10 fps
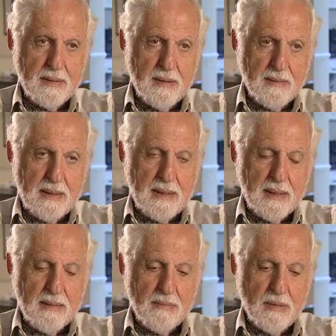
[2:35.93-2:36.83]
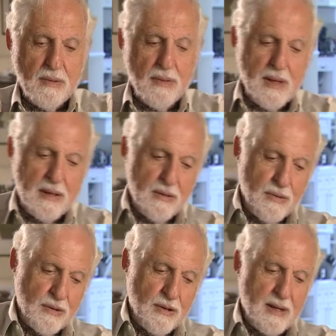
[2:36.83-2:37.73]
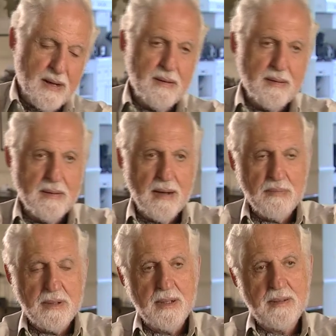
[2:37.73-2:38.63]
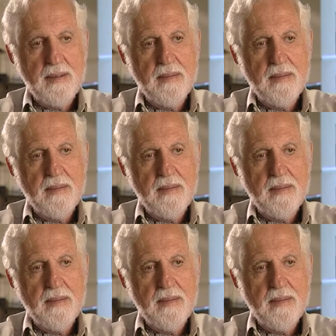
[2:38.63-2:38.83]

reading, because there, you know, you're not interrupted,